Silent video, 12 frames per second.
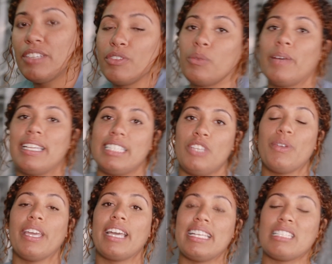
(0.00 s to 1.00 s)
different ways that you
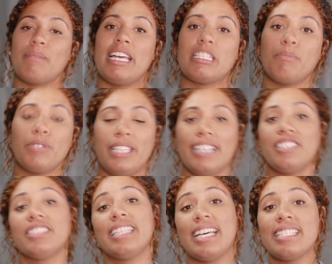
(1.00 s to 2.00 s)
can customize and
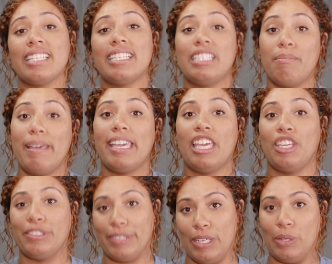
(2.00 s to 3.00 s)
protect your Tesla to make it your